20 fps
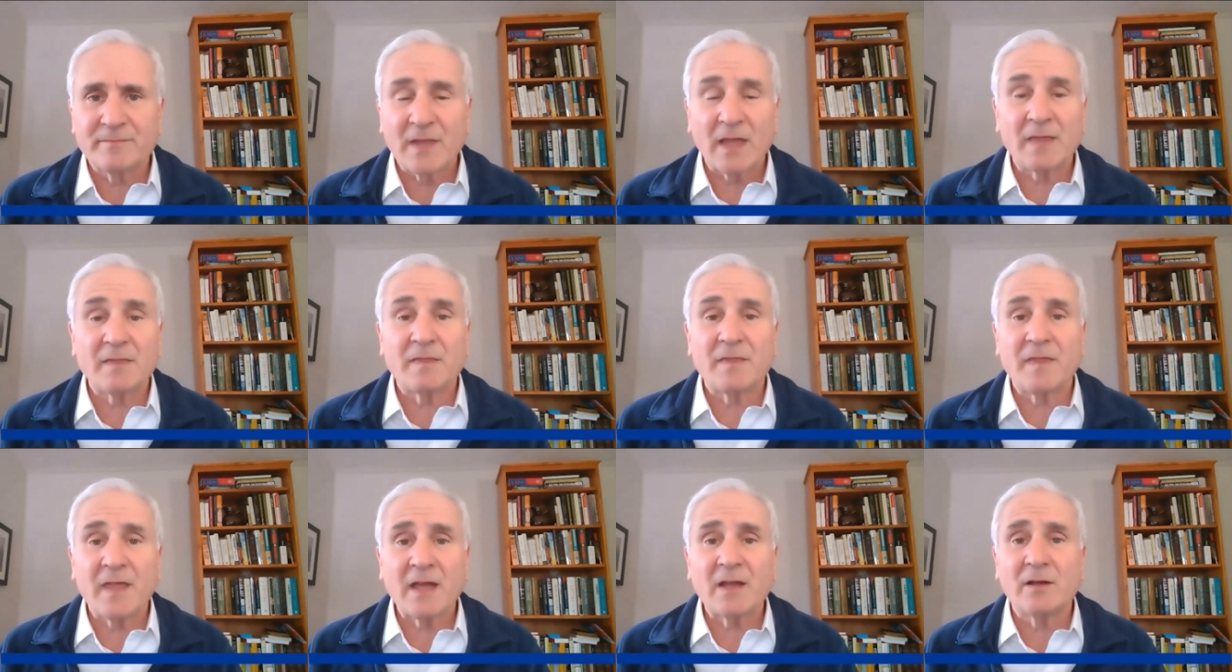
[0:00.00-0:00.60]

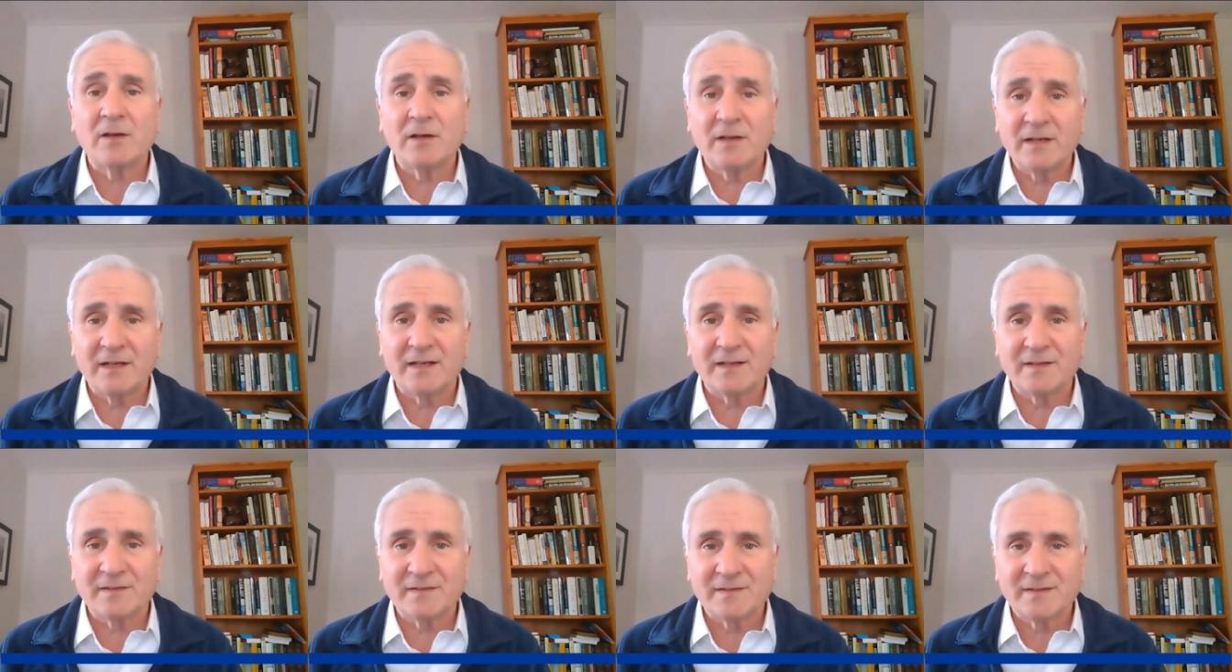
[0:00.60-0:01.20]
And thank
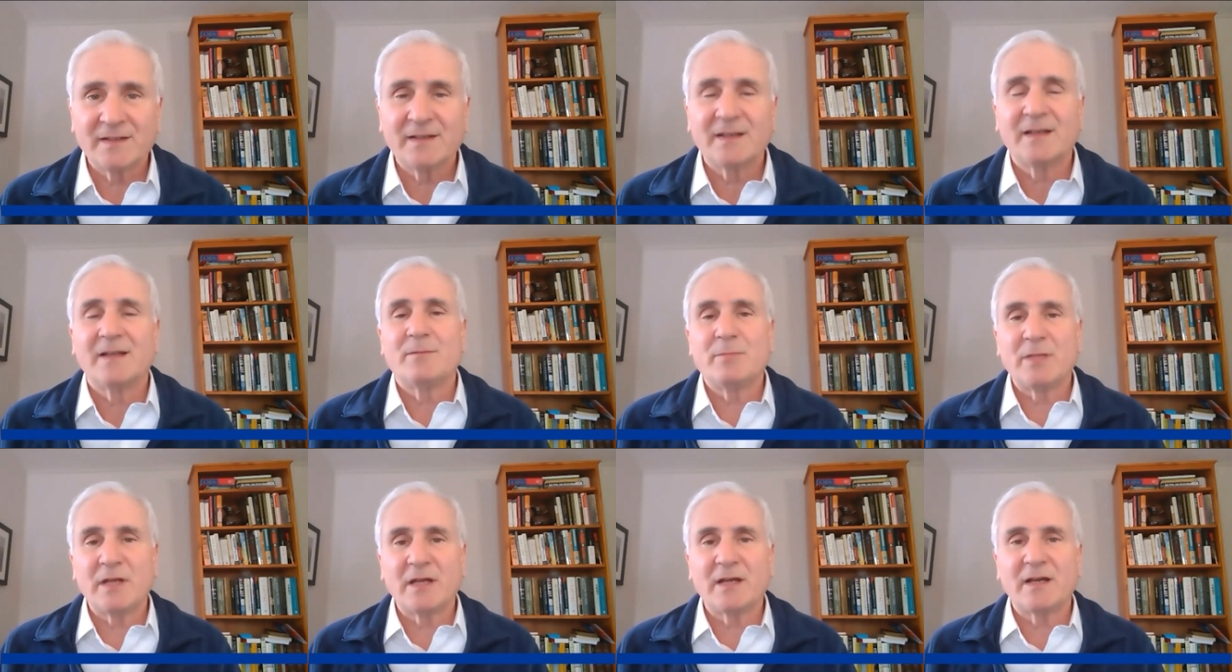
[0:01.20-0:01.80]
goodness,
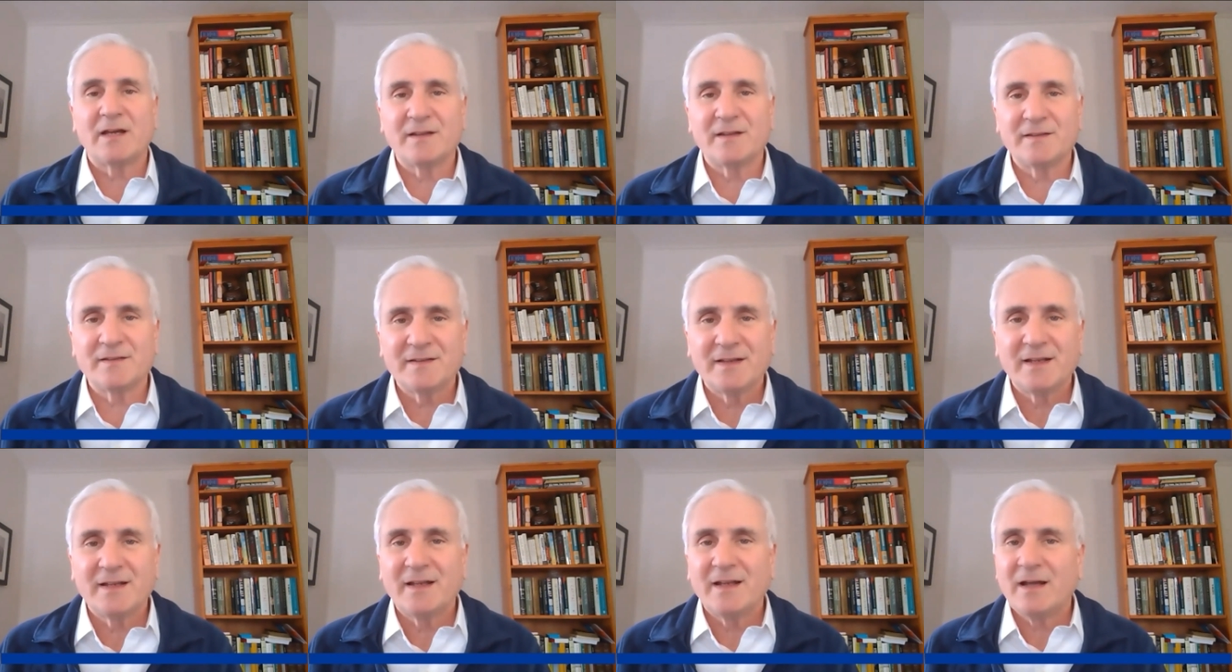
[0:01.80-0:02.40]

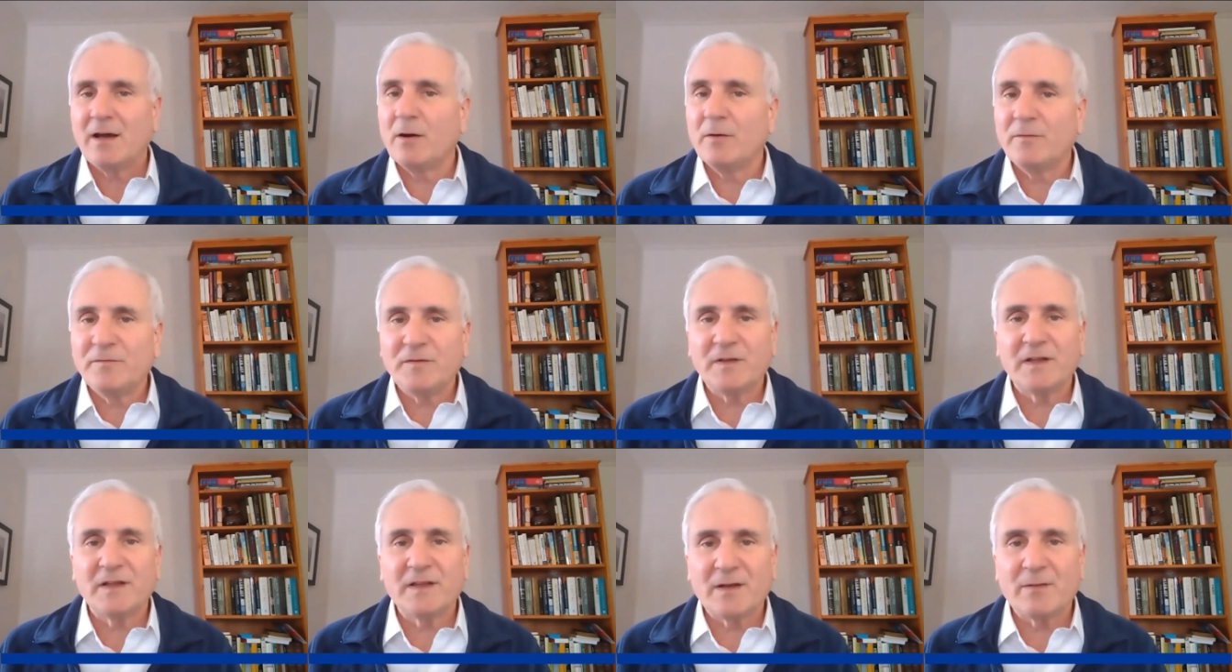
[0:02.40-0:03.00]
because
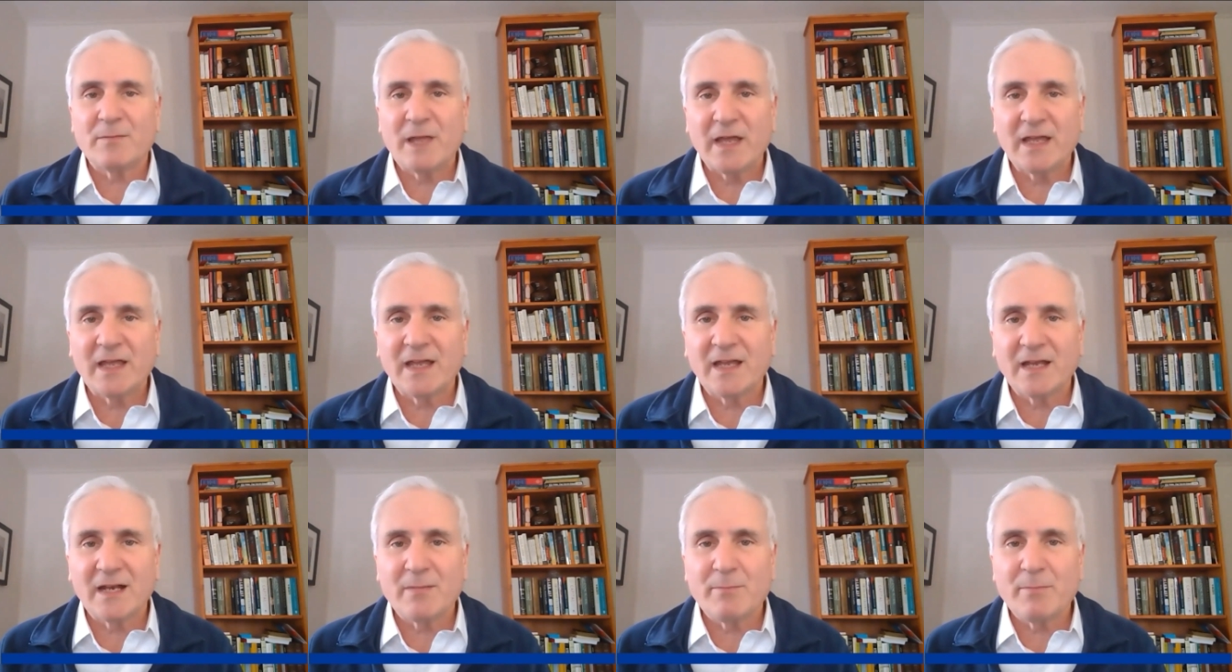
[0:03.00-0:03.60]
hopefully they're
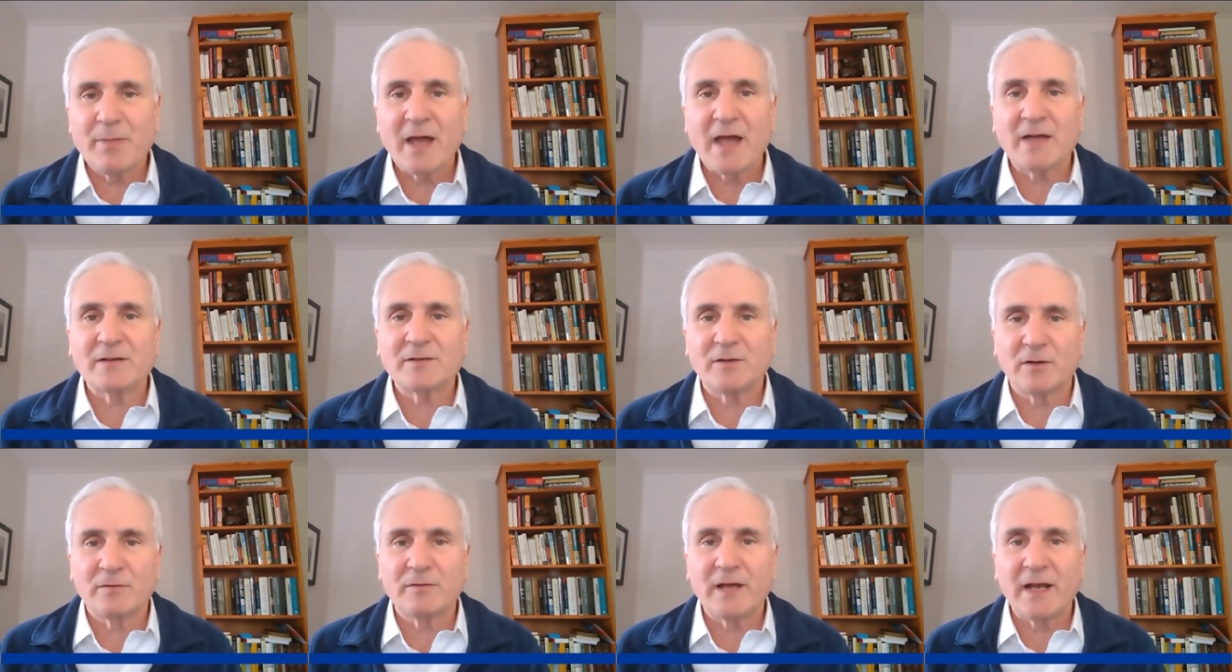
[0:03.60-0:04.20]
making an impact
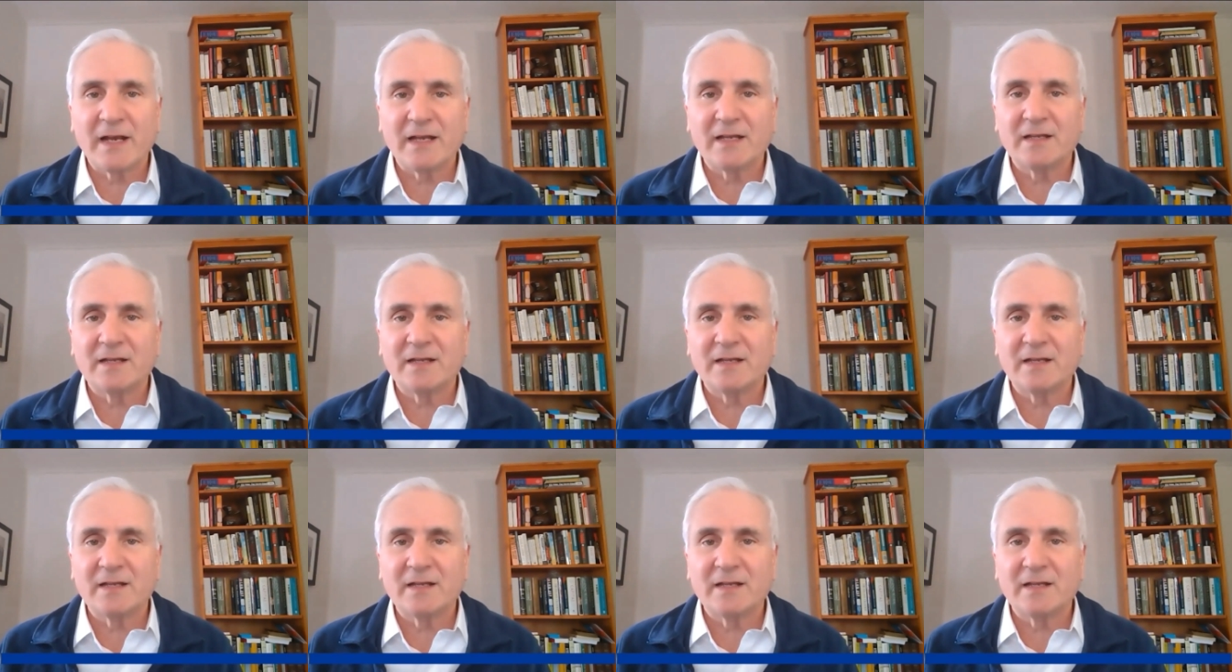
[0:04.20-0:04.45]
already